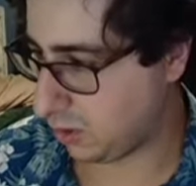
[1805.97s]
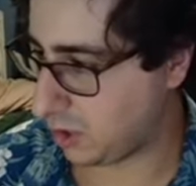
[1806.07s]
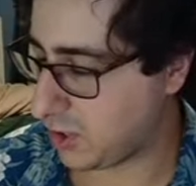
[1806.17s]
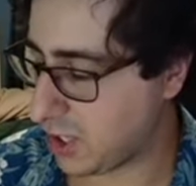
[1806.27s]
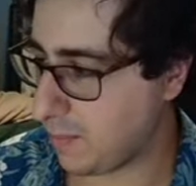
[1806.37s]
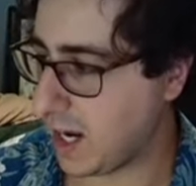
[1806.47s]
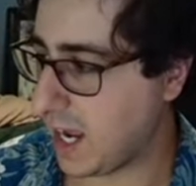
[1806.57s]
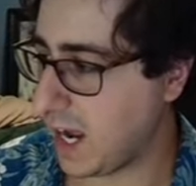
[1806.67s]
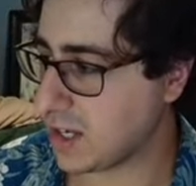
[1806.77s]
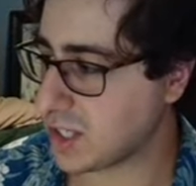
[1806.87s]
The only thing I'm
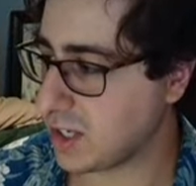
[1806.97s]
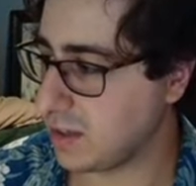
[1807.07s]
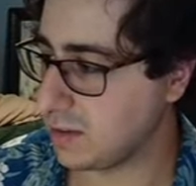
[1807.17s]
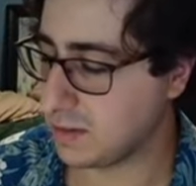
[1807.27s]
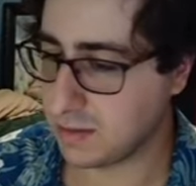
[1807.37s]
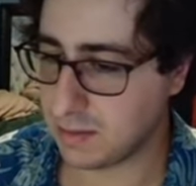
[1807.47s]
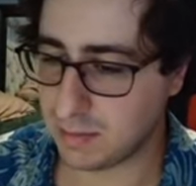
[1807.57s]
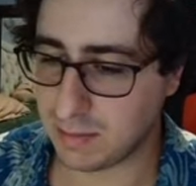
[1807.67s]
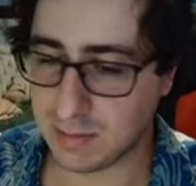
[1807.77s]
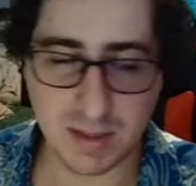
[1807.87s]
going to ask,
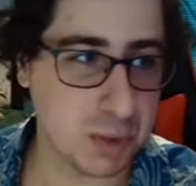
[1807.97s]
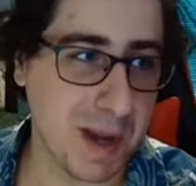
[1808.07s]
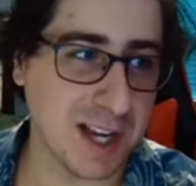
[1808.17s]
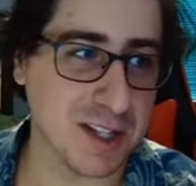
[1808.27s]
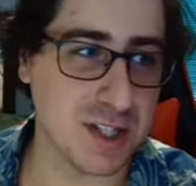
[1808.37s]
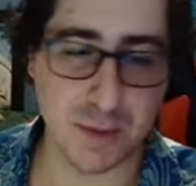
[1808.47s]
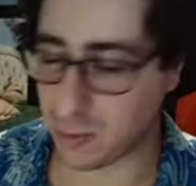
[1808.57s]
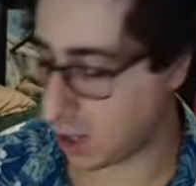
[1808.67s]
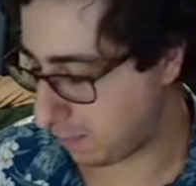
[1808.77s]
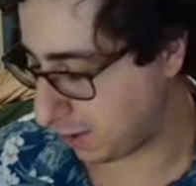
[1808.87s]
smack the
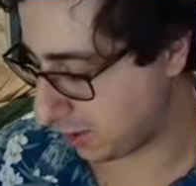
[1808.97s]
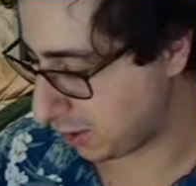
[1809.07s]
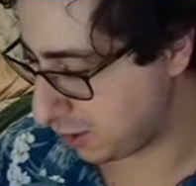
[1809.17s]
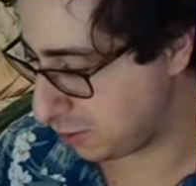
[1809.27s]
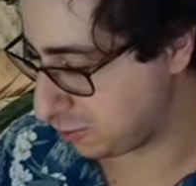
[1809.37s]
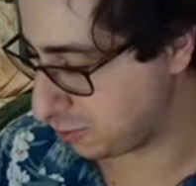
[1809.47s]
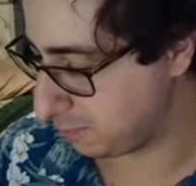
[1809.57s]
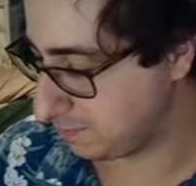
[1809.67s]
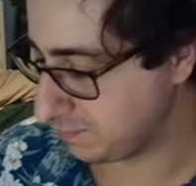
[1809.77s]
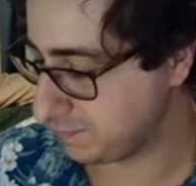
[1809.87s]
subscribe button on
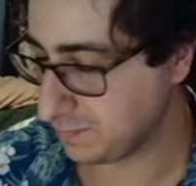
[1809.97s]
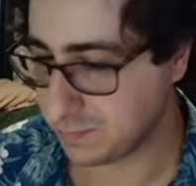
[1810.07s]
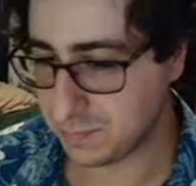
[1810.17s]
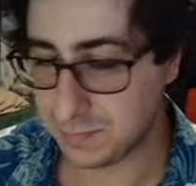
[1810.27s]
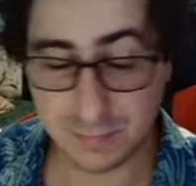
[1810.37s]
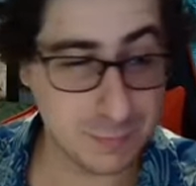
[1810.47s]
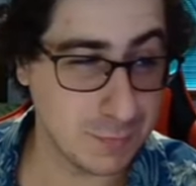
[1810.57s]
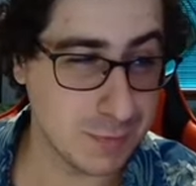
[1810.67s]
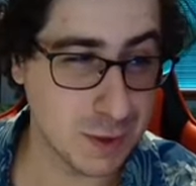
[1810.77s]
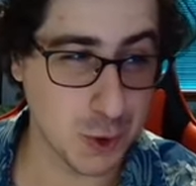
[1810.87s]
YouTube.
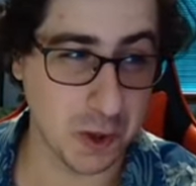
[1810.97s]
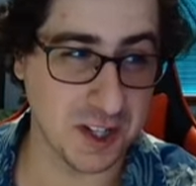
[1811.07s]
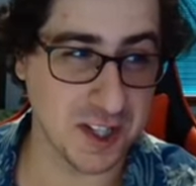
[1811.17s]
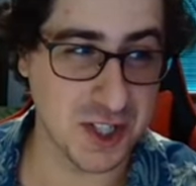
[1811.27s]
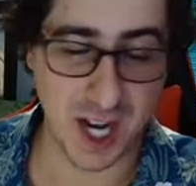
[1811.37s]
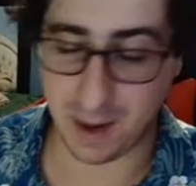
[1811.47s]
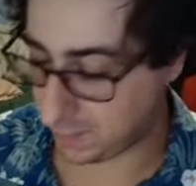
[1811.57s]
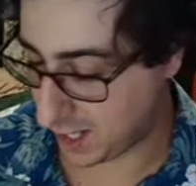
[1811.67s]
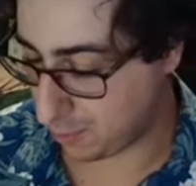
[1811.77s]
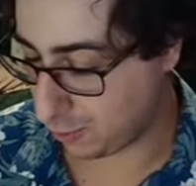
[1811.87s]
Join the
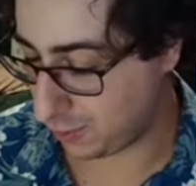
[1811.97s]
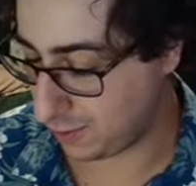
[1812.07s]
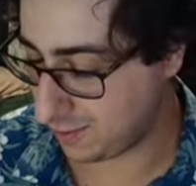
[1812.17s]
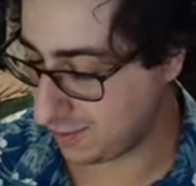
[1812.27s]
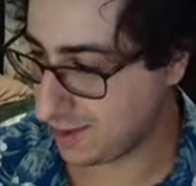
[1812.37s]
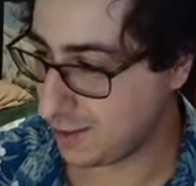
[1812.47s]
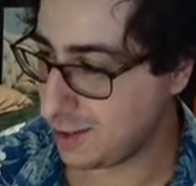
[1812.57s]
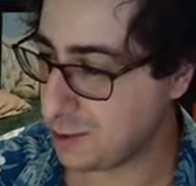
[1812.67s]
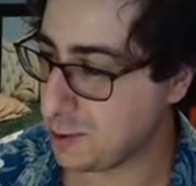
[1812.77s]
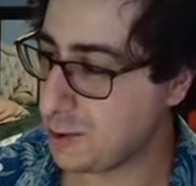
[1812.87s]
champ neighborhood.
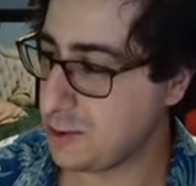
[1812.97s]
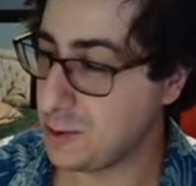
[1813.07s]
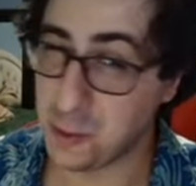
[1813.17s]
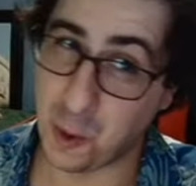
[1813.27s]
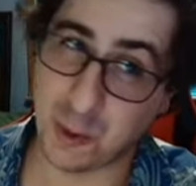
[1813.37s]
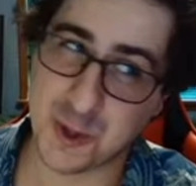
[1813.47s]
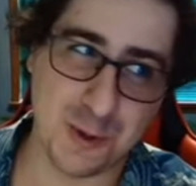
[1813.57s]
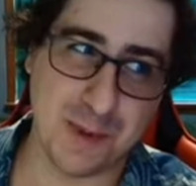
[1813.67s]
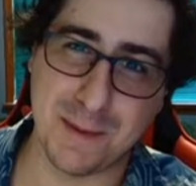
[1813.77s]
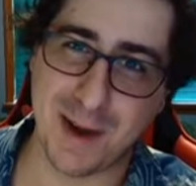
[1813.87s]

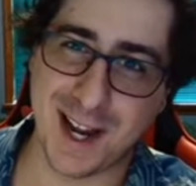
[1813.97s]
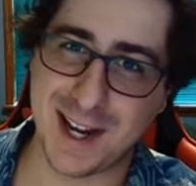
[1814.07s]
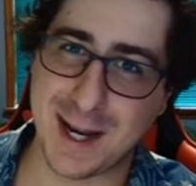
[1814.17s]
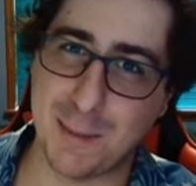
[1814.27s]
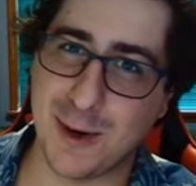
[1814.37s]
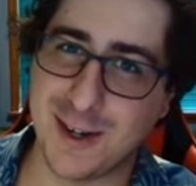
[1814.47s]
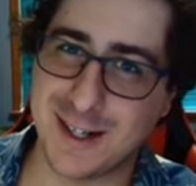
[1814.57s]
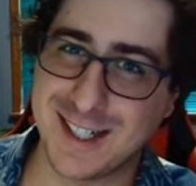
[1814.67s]
Won't you be my neighbor?